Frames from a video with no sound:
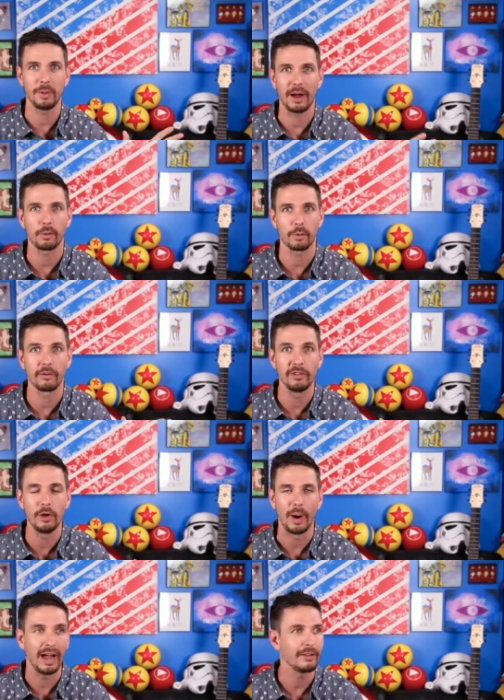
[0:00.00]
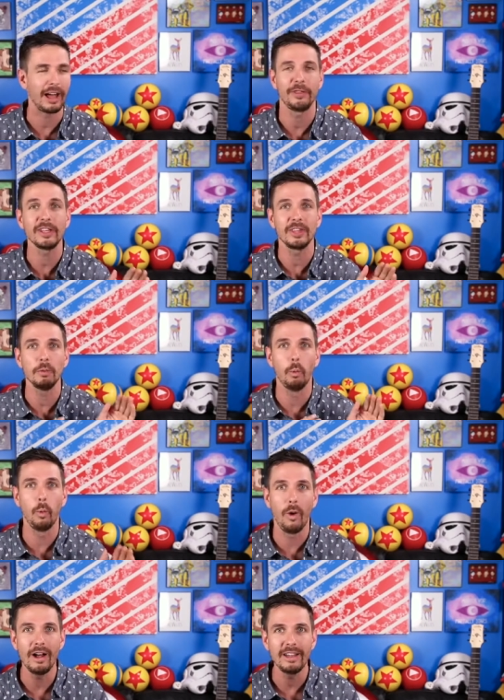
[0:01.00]
to our review, I, I think the
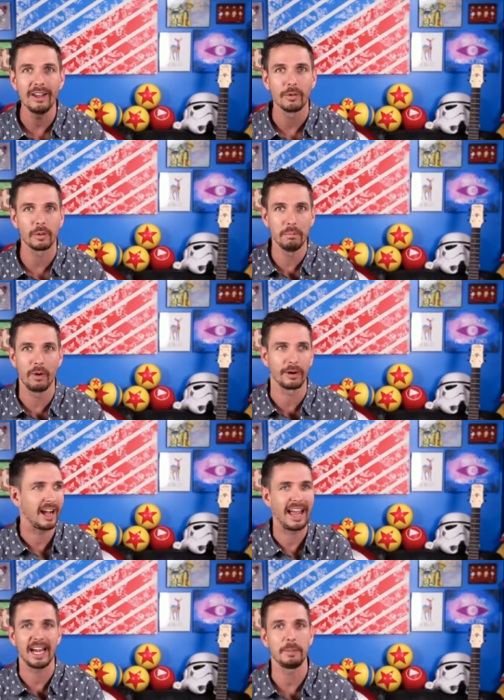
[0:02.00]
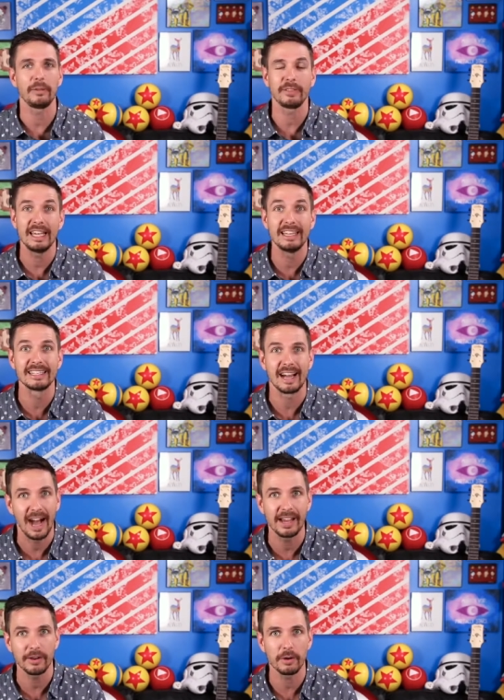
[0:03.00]
one remark I had about the
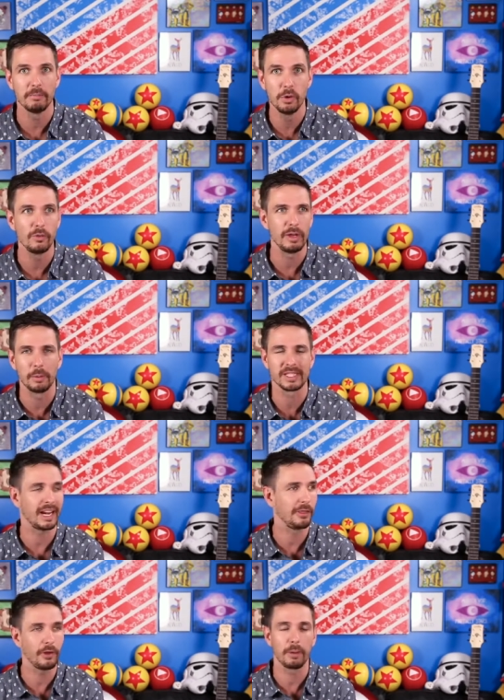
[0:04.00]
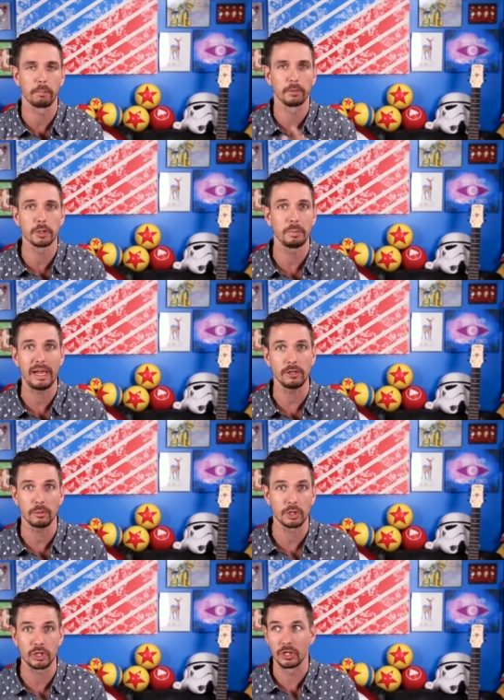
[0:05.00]
entire movie was that I thought Bruce Banner
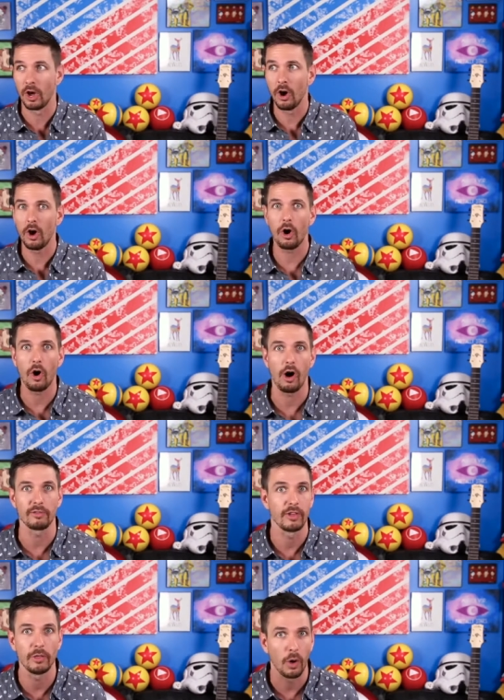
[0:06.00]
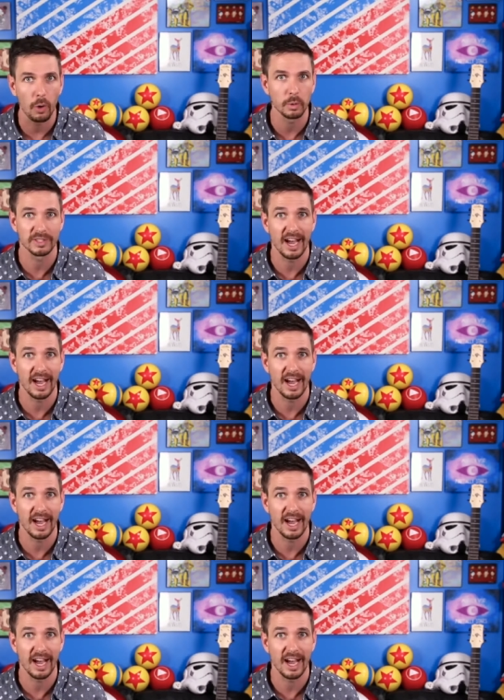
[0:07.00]
was just off the whole